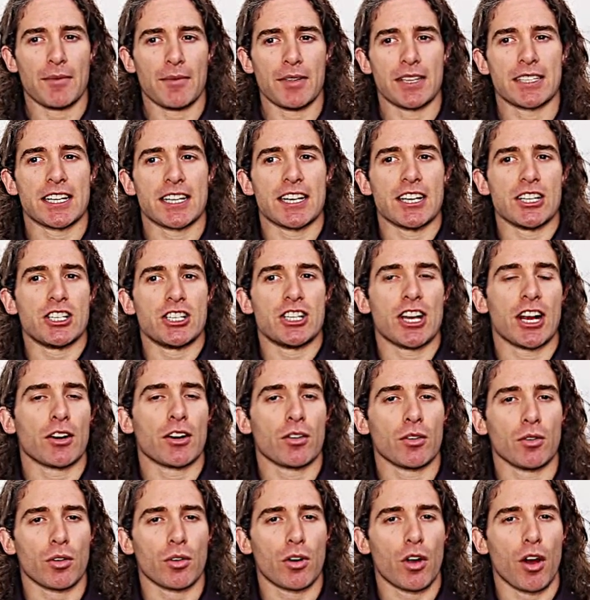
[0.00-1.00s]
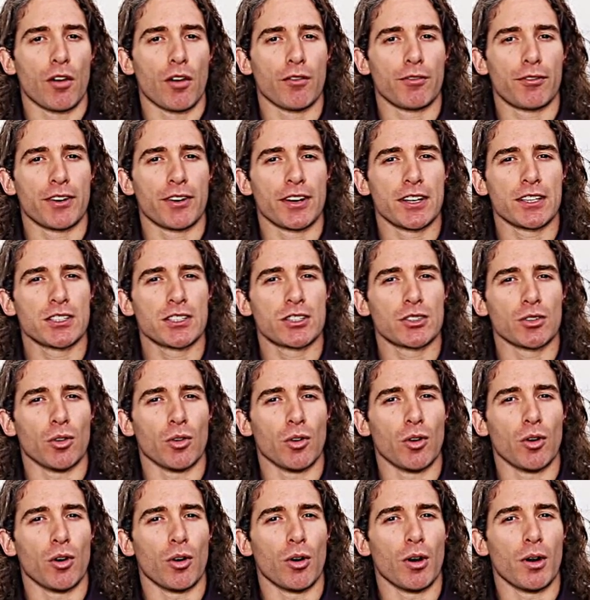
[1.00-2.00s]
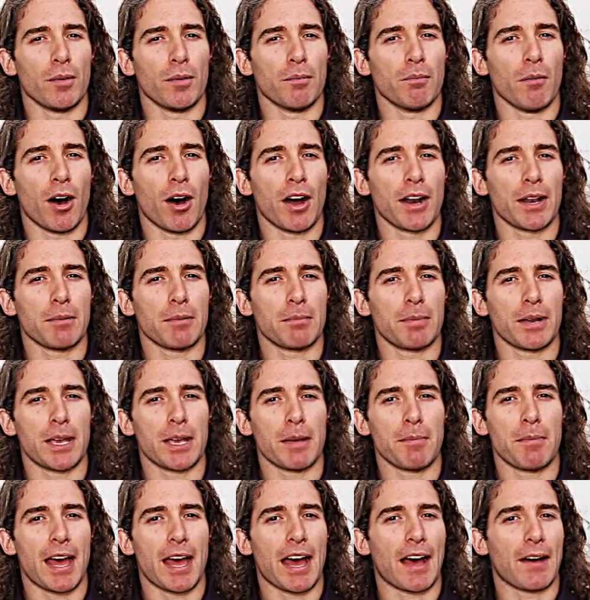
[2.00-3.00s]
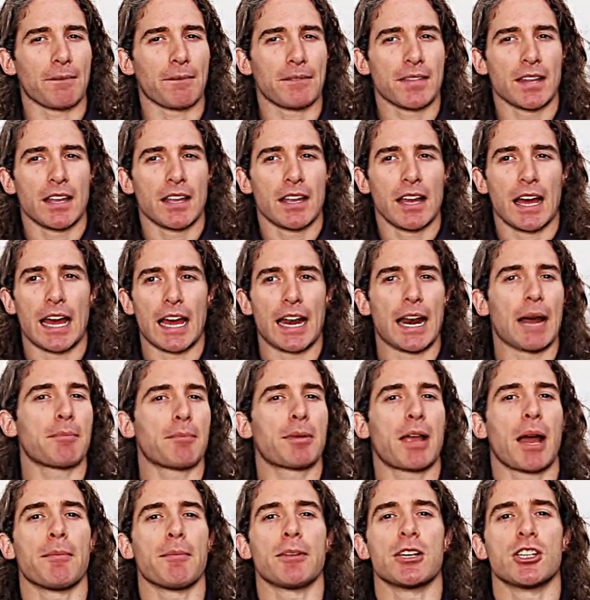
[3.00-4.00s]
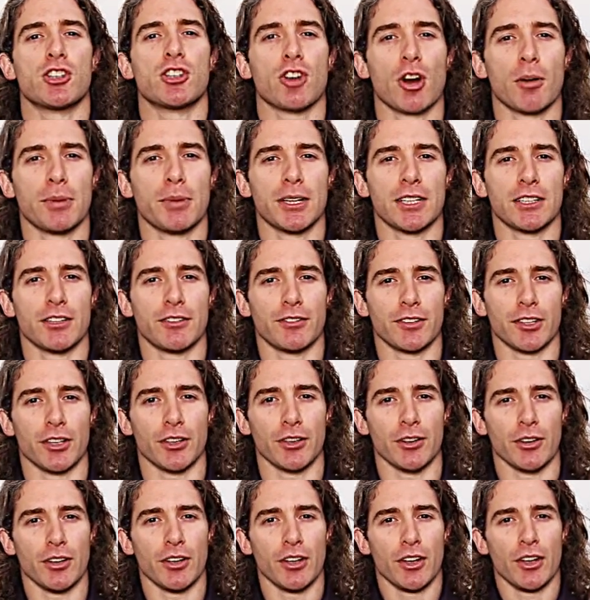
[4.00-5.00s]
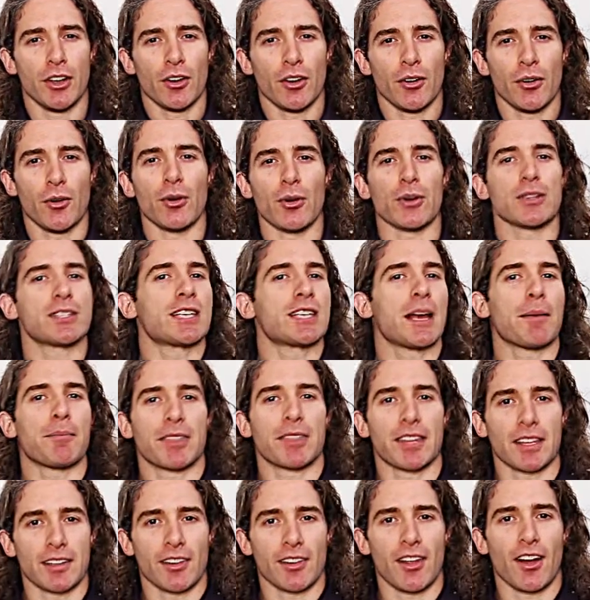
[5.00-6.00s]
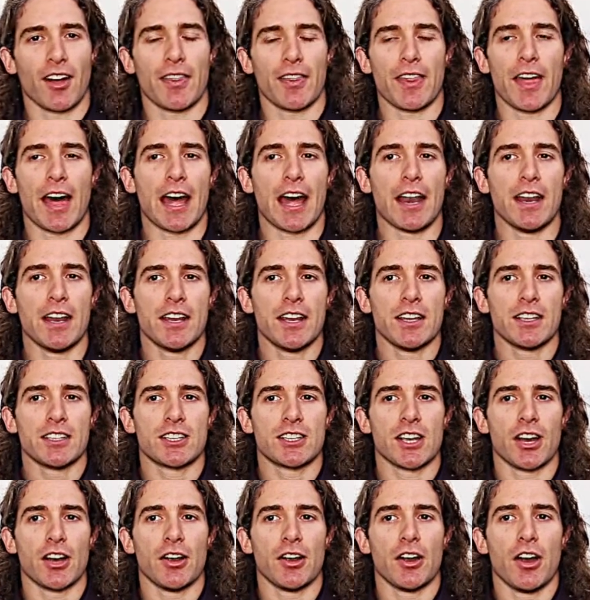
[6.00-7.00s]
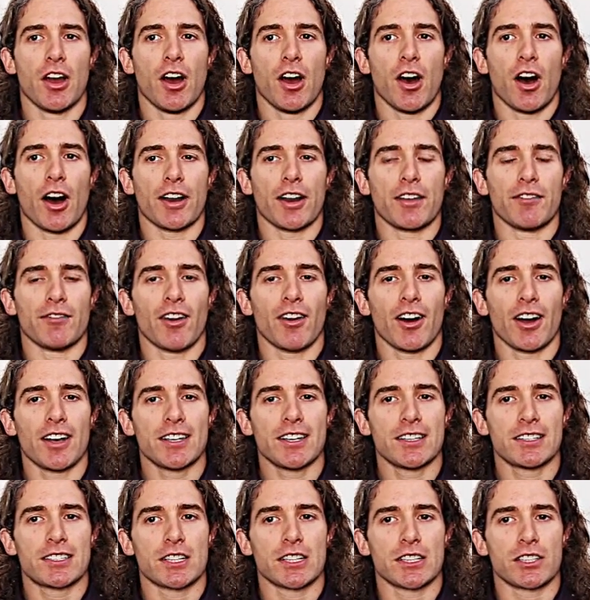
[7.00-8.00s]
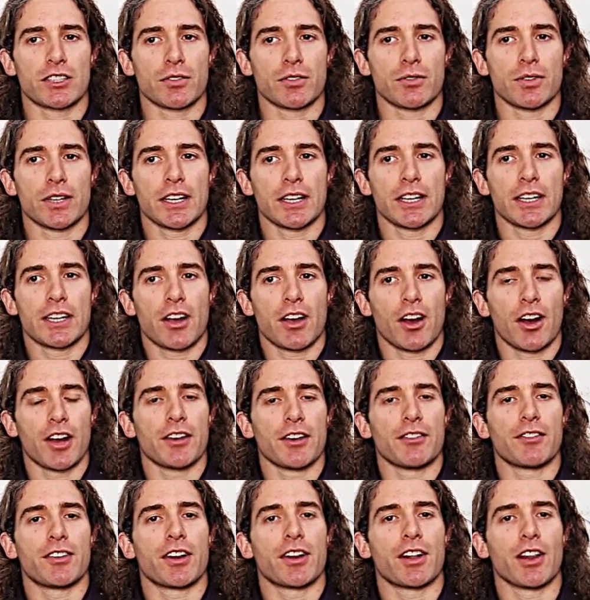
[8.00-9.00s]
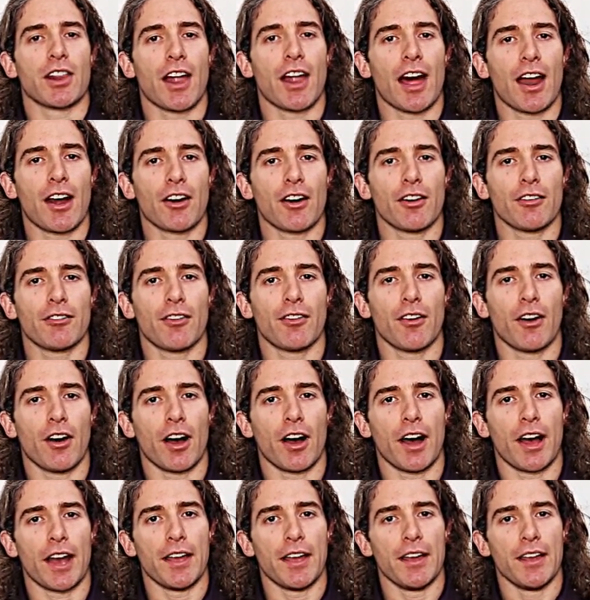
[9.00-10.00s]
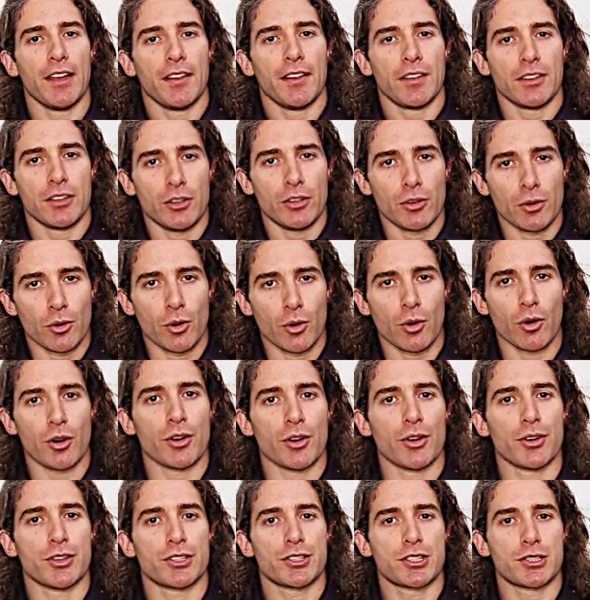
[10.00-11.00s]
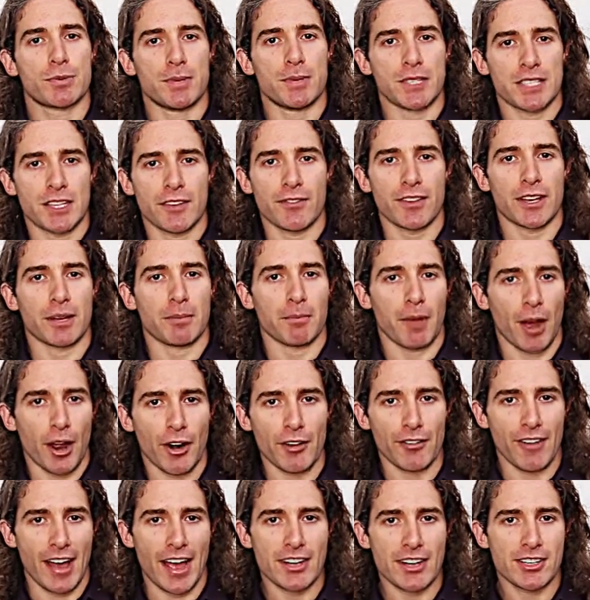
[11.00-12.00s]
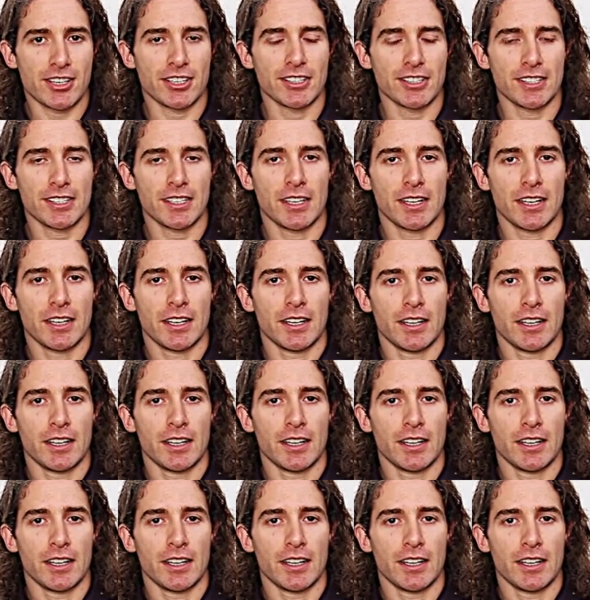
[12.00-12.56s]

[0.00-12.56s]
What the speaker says: Is it a general confidence, or might it be about an upcoming job interview or something like that? So I'd invite you to really kind of clarify your specific motivations.